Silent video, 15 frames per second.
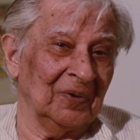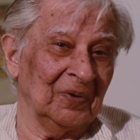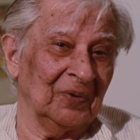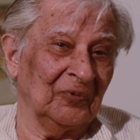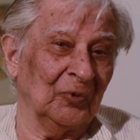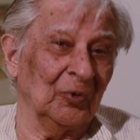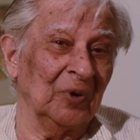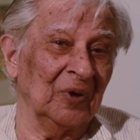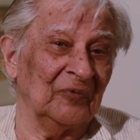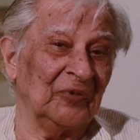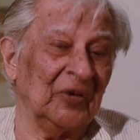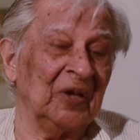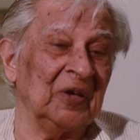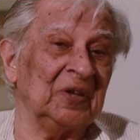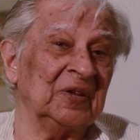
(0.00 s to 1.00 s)
Falling
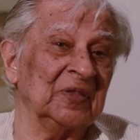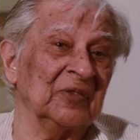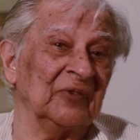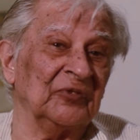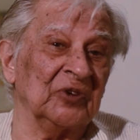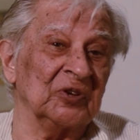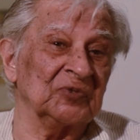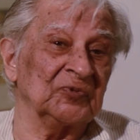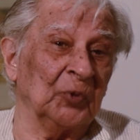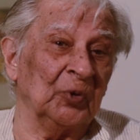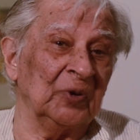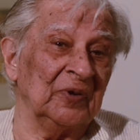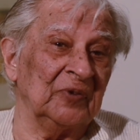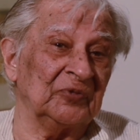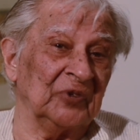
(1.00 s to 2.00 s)
Figure. He did the first
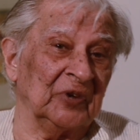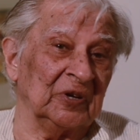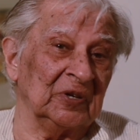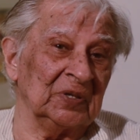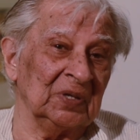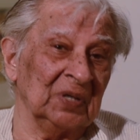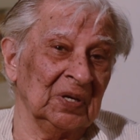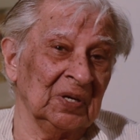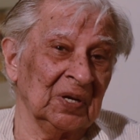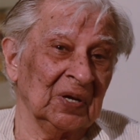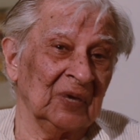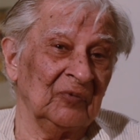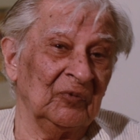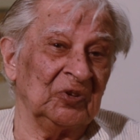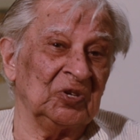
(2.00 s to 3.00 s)
Falling Figure,
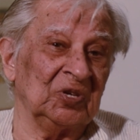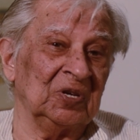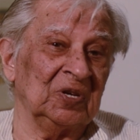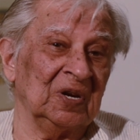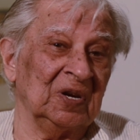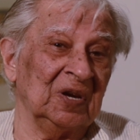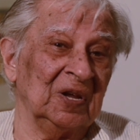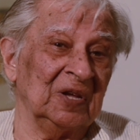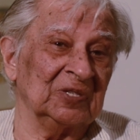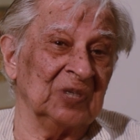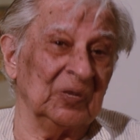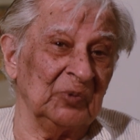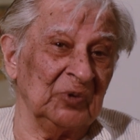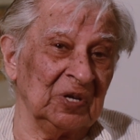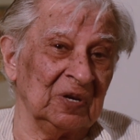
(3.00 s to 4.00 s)
which he did
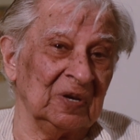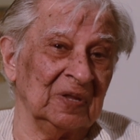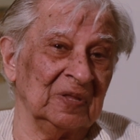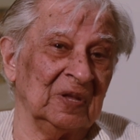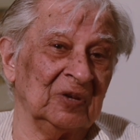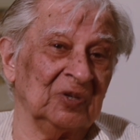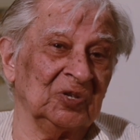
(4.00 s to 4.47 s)
exhibit it in that